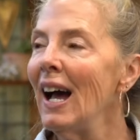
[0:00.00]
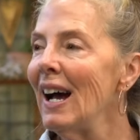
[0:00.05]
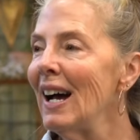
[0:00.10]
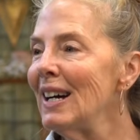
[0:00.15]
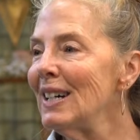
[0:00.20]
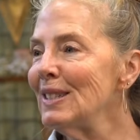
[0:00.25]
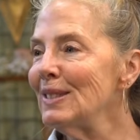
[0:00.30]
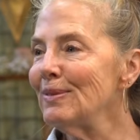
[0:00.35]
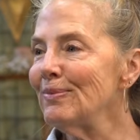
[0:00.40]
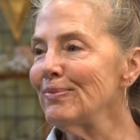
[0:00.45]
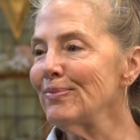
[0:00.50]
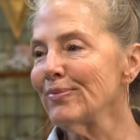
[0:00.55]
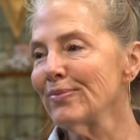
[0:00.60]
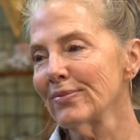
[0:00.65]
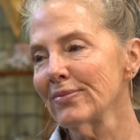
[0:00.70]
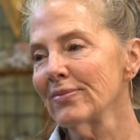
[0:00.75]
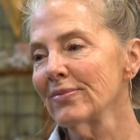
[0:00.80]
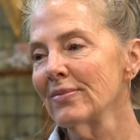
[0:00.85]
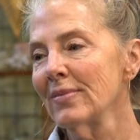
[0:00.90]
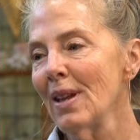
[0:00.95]

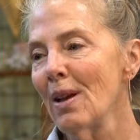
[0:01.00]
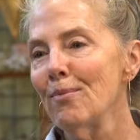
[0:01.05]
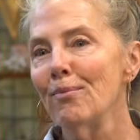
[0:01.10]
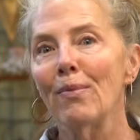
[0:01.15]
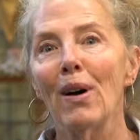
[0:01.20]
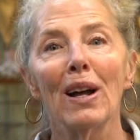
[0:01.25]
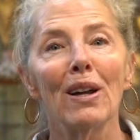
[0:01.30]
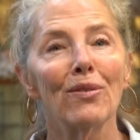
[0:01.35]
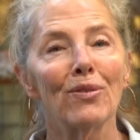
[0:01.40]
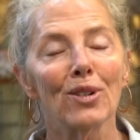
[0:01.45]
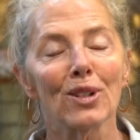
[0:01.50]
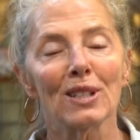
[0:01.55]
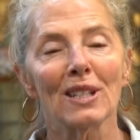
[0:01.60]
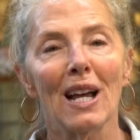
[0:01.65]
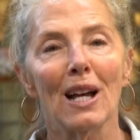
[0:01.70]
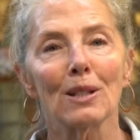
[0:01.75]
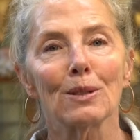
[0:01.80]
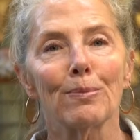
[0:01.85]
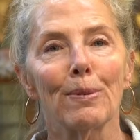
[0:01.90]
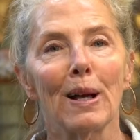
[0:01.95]
My first
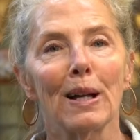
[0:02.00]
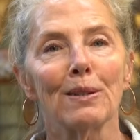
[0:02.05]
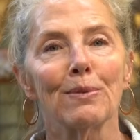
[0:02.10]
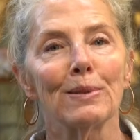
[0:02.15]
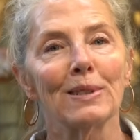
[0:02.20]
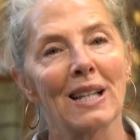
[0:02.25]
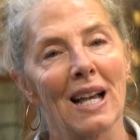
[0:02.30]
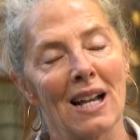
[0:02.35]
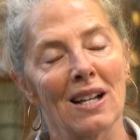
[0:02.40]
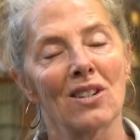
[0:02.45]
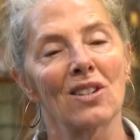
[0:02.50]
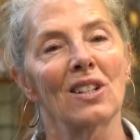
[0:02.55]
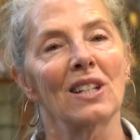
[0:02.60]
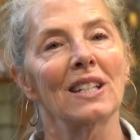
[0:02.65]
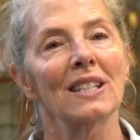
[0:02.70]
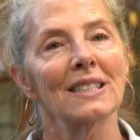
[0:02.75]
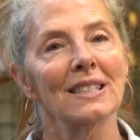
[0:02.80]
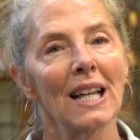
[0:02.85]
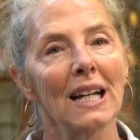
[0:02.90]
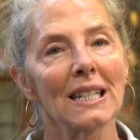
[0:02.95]
houseplant was actually a
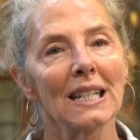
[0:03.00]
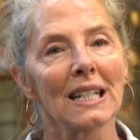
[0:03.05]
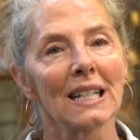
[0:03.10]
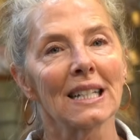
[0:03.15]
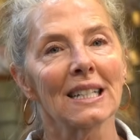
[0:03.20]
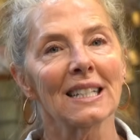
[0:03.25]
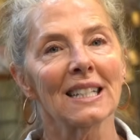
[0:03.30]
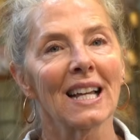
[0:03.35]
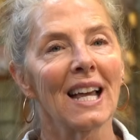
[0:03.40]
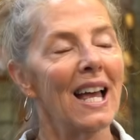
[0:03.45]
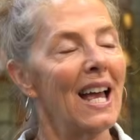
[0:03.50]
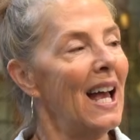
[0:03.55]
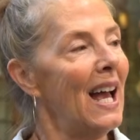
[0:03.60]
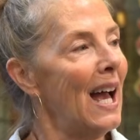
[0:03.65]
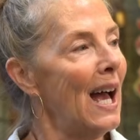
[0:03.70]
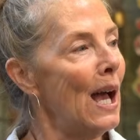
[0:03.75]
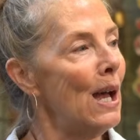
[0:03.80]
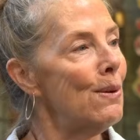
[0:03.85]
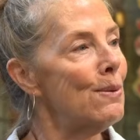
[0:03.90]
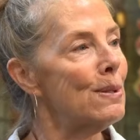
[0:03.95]
succulent.
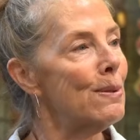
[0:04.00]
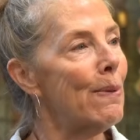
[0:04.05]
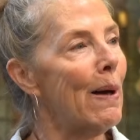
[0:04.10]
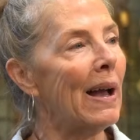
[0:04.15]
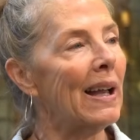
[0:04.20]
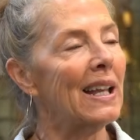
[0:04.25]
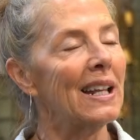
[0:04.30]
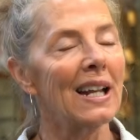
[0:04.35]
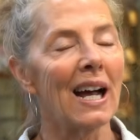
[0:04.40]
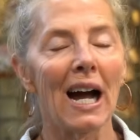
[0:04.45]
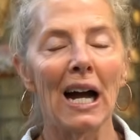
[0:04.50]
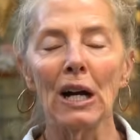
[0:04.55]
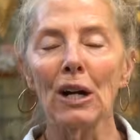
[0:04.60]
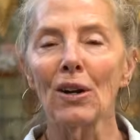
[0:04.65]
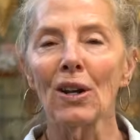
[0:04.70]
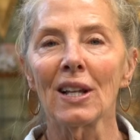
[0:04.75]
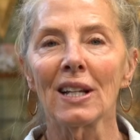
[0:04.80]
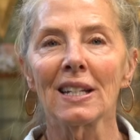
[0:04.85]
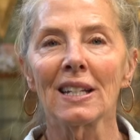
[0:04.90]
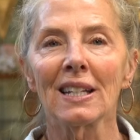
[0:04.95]
I was back in
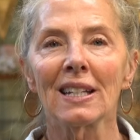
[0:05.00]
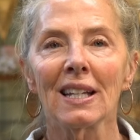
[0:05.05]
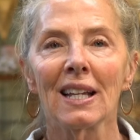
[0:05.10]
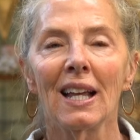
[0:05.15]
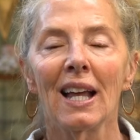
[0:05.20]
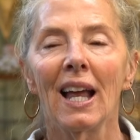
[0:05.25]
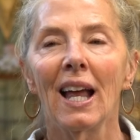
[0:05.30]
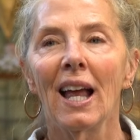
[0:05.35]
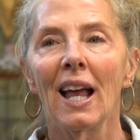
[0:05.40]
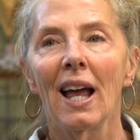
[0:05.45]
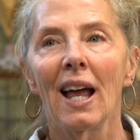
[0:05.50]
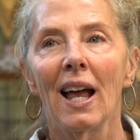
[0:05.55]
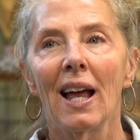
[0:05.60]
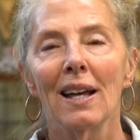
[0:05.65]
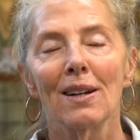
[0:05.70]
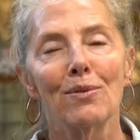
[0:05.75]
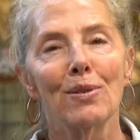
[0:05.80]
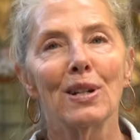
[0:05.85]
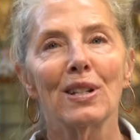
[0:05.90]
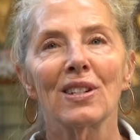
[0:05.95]
Ireland,
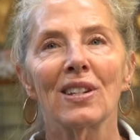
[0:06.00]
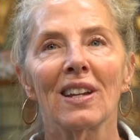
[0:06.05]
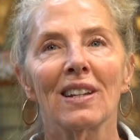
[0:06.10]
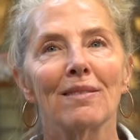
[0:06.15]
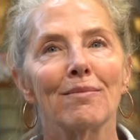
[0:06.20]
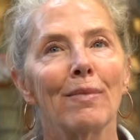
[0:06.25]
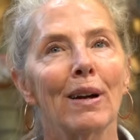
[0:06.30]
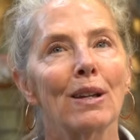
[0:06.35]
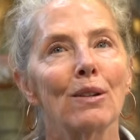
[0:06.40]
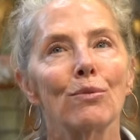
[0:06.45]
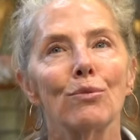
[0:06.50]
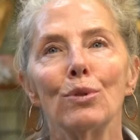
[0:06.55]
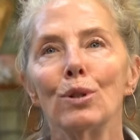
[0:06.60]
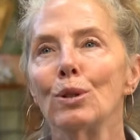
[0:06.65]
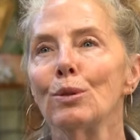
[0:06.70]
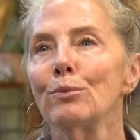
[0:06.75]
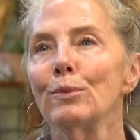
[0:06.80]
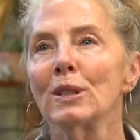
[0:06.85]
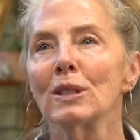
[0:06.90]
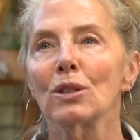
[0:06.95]
which in my
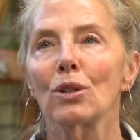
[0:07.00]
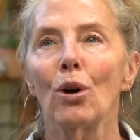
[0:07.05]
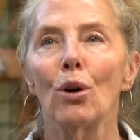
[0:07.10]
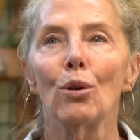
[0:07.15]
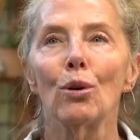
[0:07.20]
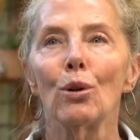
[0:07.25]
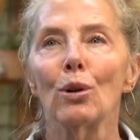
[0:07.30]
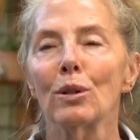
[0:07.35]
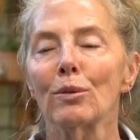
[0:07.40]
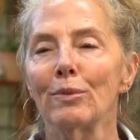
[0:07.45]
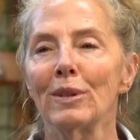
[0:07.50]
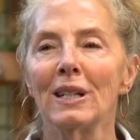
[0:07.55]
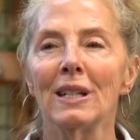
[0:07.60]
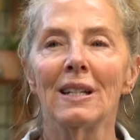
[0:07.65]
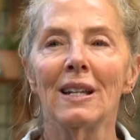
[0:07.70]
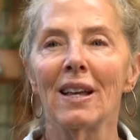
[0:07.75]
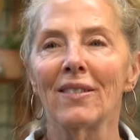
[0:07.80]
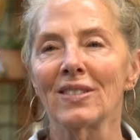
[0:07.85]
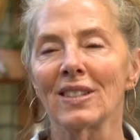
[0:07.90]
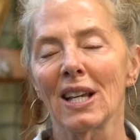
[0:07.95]
room was cold and we didn't
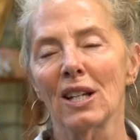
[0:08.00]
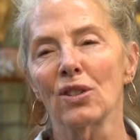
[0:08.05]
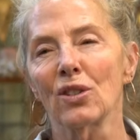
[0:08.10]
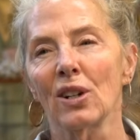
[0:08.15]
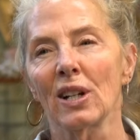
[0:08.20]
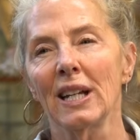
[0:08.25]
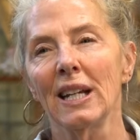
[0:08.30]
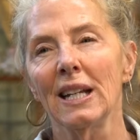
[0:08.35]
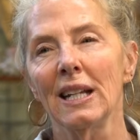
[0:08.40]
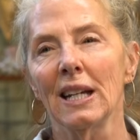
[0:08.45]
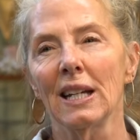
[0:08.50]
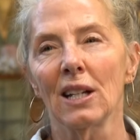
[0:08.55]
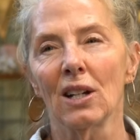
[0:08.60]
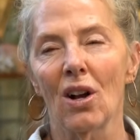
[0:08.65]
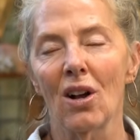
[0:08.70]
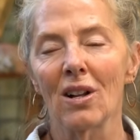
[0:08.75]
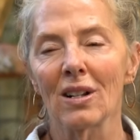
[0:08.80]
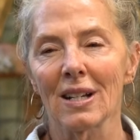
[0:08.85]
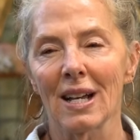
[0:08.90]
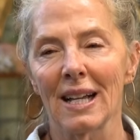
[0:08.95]
have central heating and
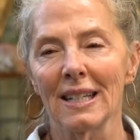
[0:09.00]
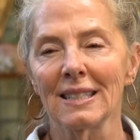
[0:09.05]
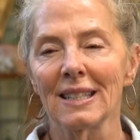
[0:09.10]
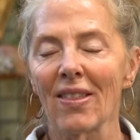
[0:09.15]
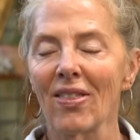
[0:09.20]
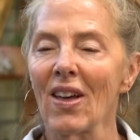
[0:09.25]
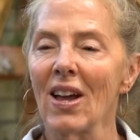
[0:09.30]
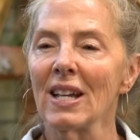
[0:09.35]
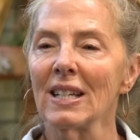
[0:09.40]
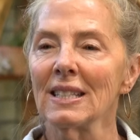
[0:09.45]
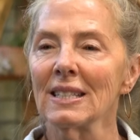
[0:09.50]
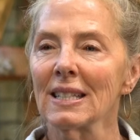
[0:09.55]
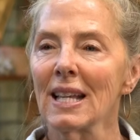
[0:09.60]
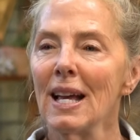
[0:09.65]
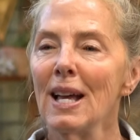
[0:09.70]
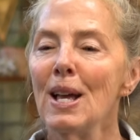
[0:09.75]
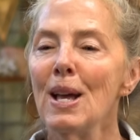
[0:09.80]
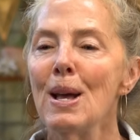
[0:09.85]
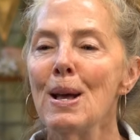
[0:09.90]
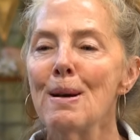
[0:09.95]
all kinds of things.
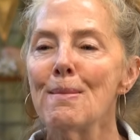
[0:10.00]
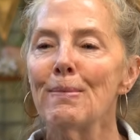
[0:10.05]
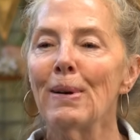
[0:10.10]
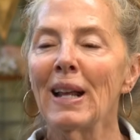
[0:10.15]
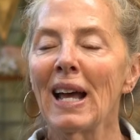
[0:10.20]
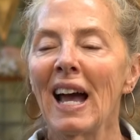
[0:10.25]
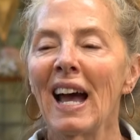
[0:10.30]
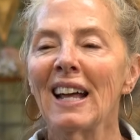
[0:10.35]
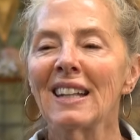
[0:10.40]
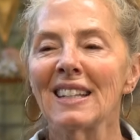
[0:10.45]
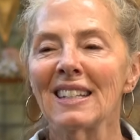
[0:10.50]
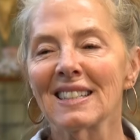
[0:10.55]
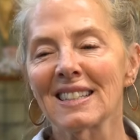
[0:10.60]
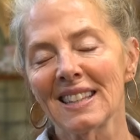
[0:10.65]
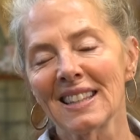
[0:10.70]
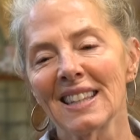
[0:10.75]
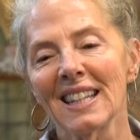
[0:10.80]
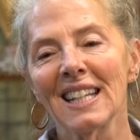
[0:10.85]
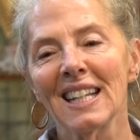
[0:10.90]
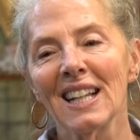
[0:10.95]
But I had this
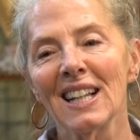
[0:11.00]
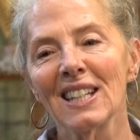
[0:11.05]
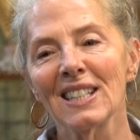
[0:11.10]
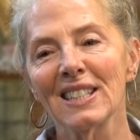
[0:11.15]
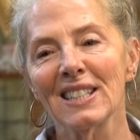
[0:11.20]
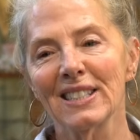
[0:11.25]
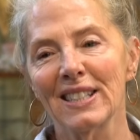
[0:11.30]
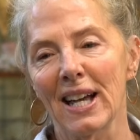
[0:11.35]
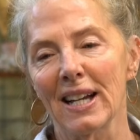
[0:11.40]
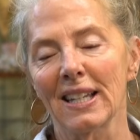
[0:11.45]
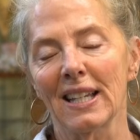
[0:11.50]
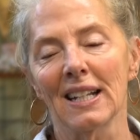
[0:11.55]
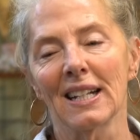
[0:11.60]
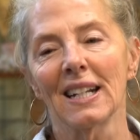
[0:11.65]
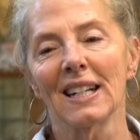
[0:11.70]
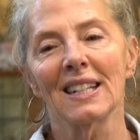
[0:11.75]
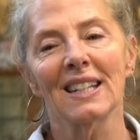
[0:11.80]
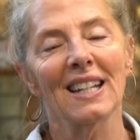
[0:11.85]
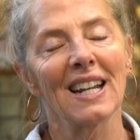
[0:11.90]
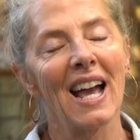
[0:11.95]
little
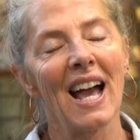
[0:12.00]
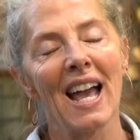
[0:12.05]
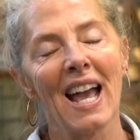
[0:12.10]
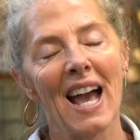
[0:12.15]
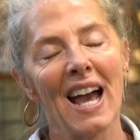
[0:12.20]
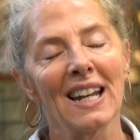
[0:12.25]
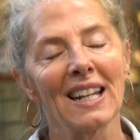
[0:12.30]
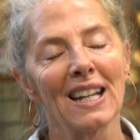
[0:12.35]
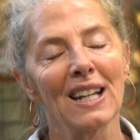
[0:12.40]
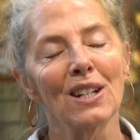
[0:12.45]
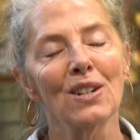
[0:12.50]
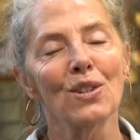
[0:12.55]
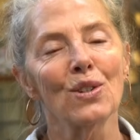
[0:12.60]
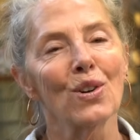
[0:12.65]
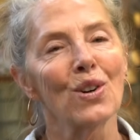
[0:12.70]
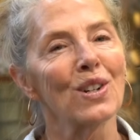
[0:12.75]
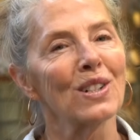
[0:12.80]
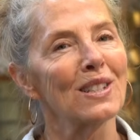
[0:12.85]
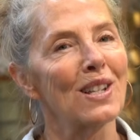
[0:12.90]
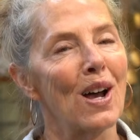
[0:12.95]
succulent that I had
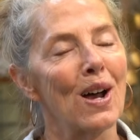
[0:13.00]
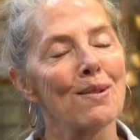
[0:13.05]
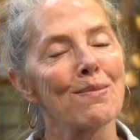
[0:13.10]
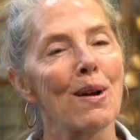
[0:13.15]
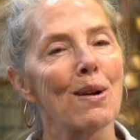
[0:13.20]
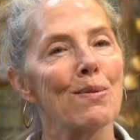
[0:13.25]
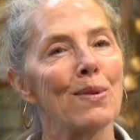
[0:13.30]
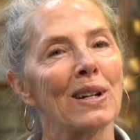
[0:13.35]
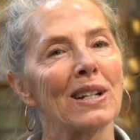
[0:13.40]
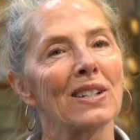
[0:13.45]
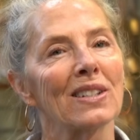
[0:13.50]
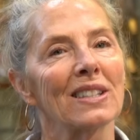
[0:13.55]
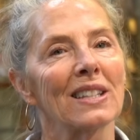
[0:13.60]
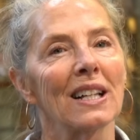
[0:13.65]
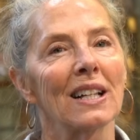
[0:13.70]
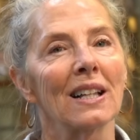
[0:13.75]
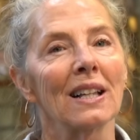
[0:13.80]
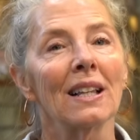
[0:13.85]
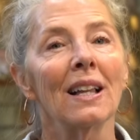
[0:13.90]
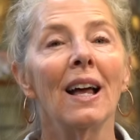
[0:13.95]
indoors on my
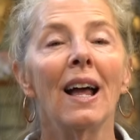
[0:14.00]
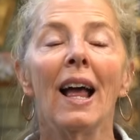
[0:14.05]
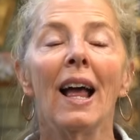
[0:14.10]
windowsill.